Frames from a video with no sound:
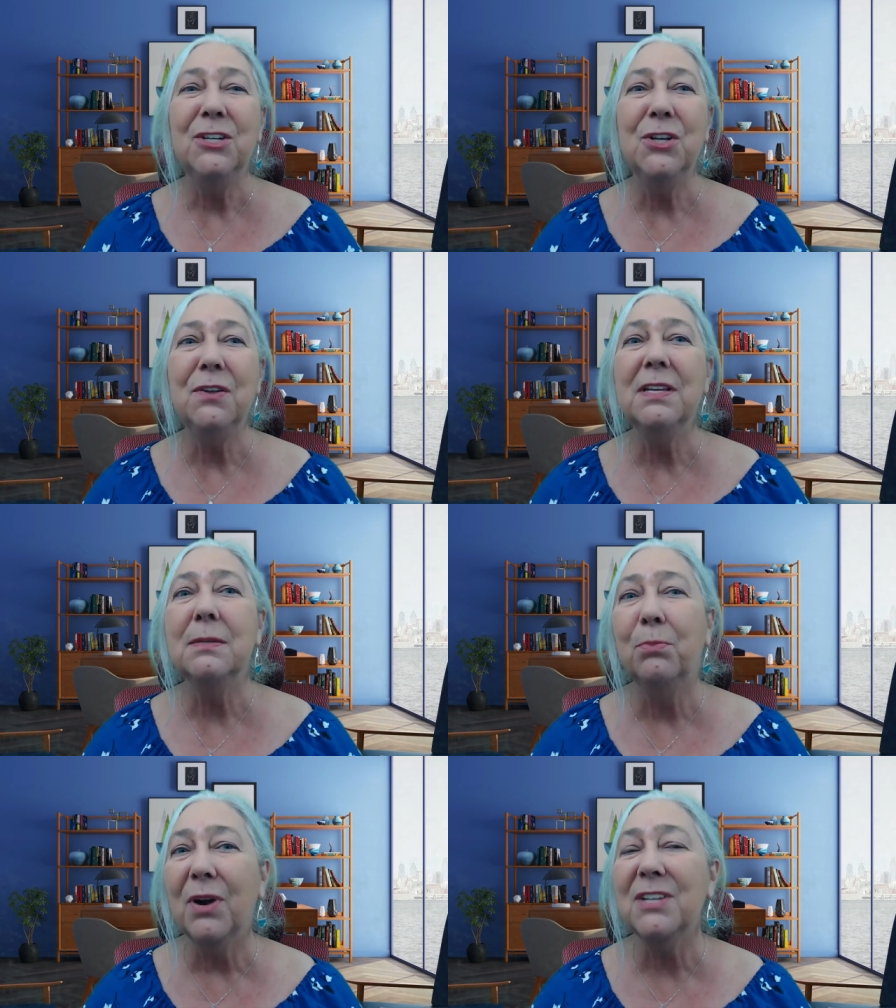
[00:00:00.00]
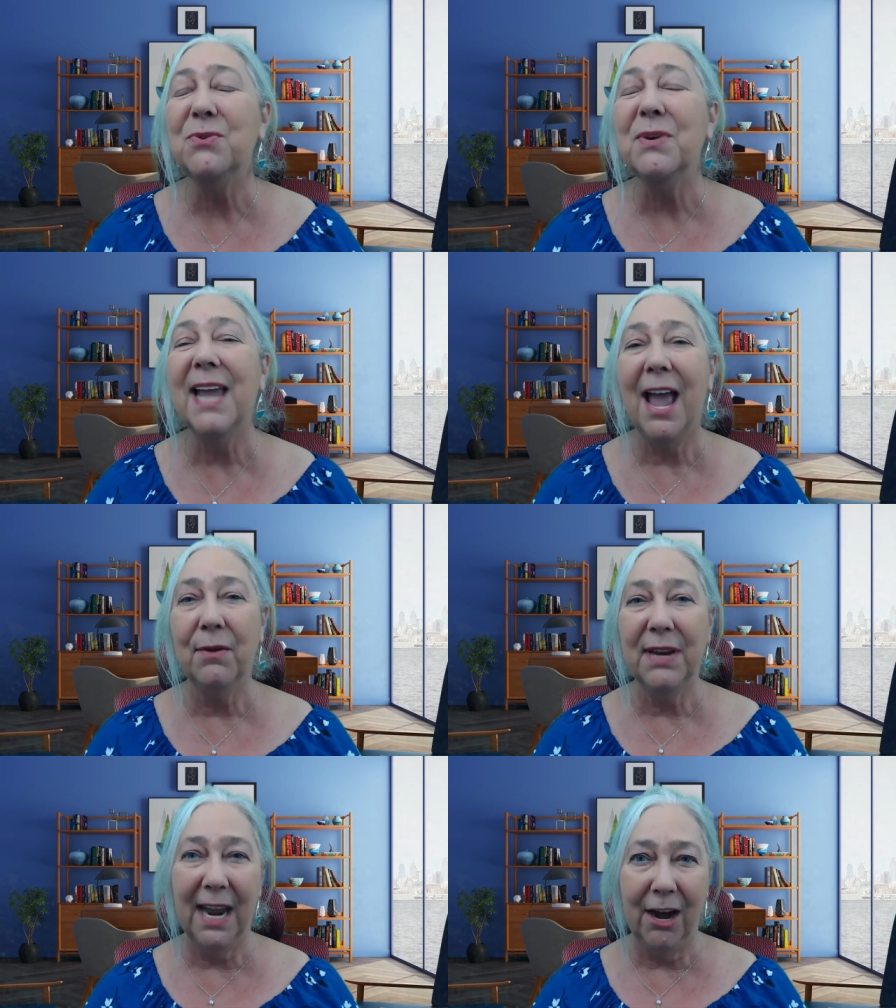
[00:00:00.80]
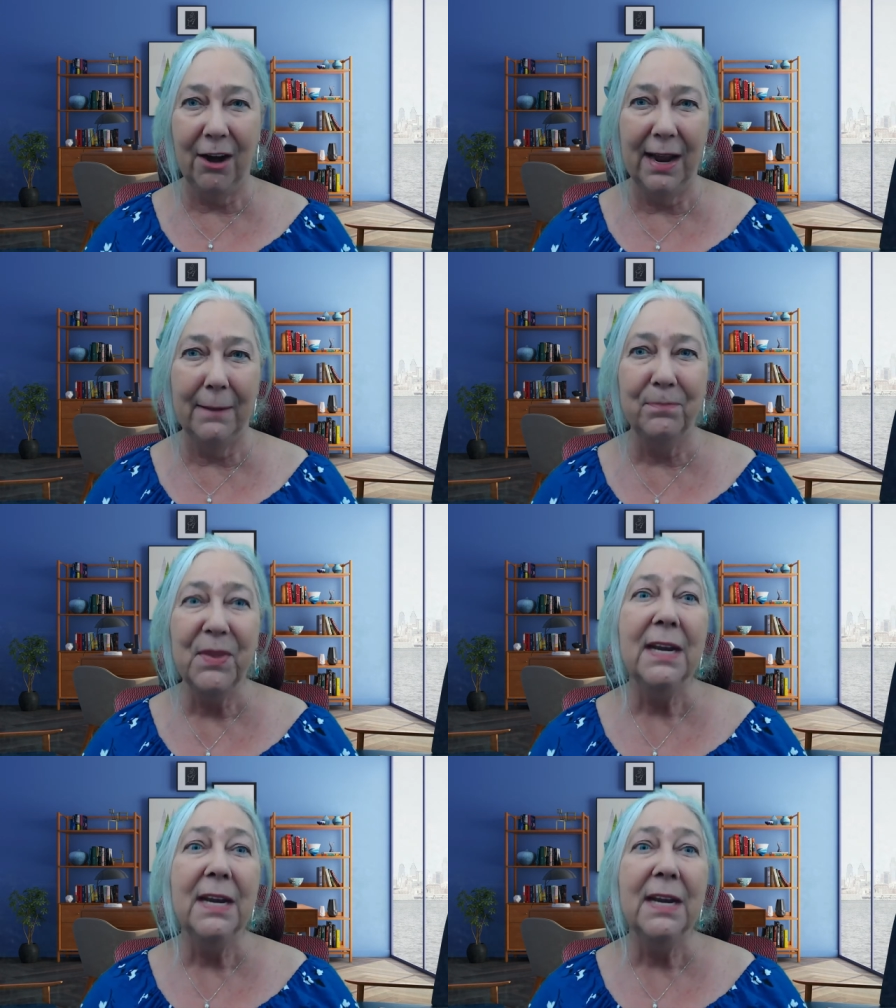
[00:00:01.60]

to this Brunswick County area.